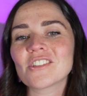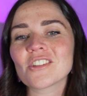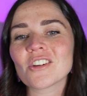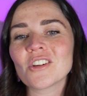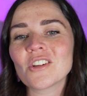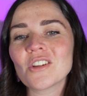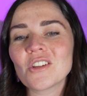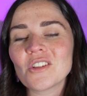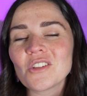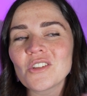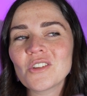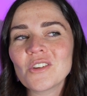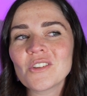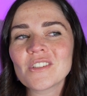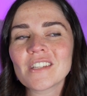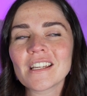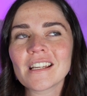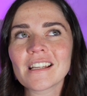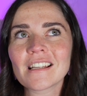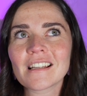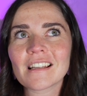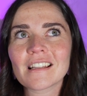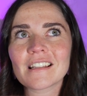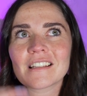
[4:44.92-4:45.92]
so
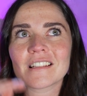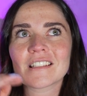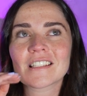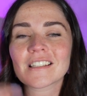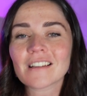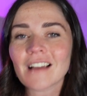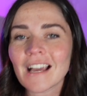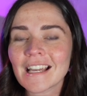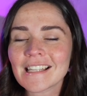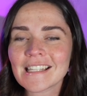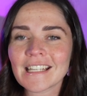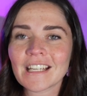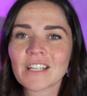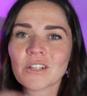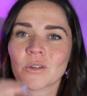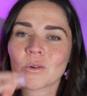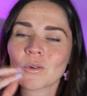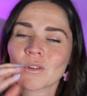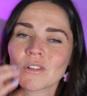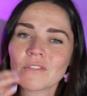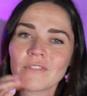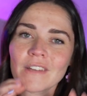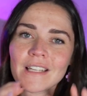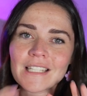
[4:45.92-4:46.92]
using sizing and
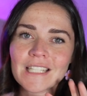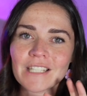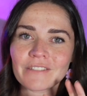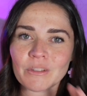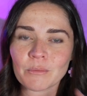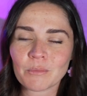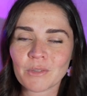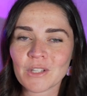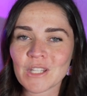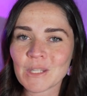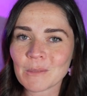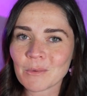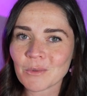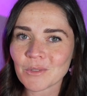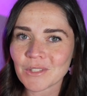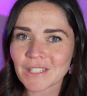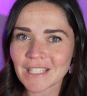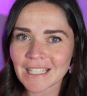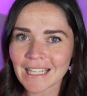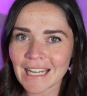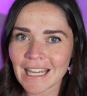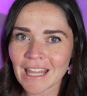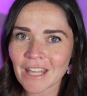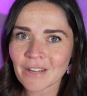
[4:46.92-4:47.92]
all of these different principles
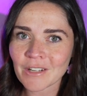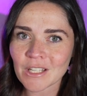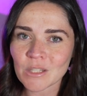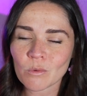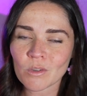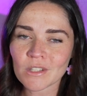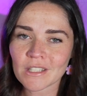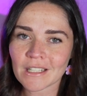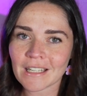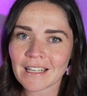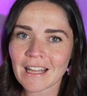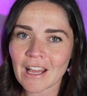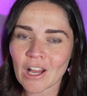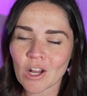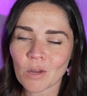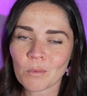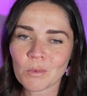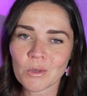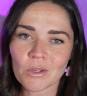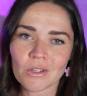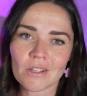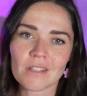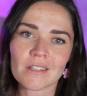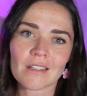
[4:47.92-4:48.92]
together is what's going to
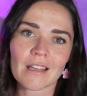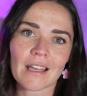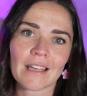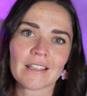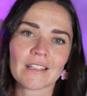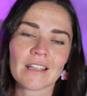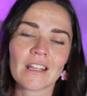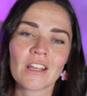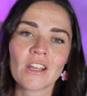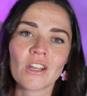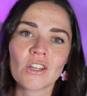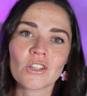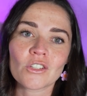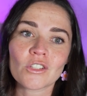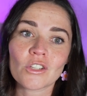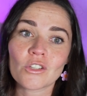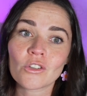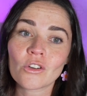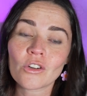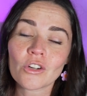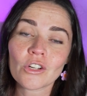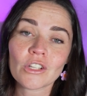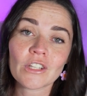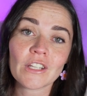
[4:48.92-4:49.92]
help your design to
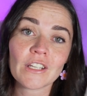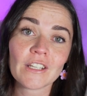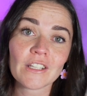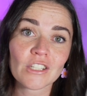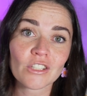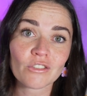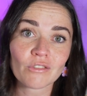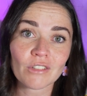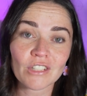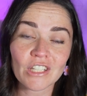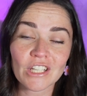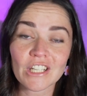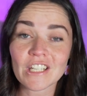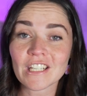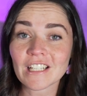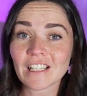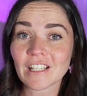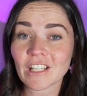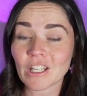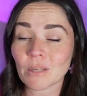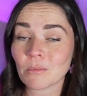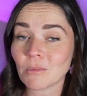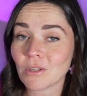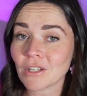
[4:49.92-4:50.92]
not only
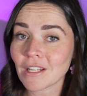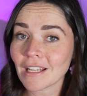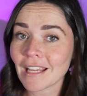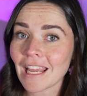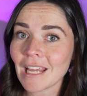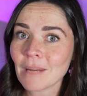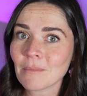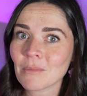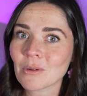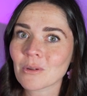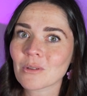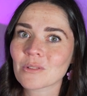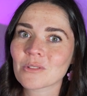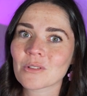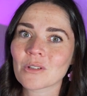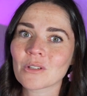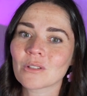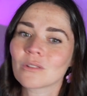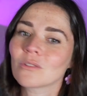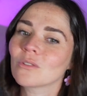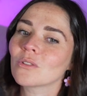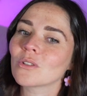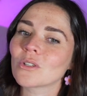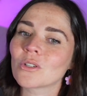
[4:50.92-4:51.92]
strategically communicate, but also
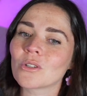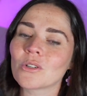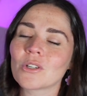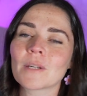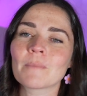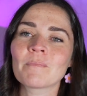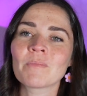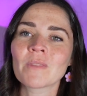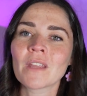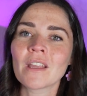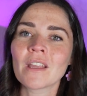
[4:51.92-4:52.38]
look good.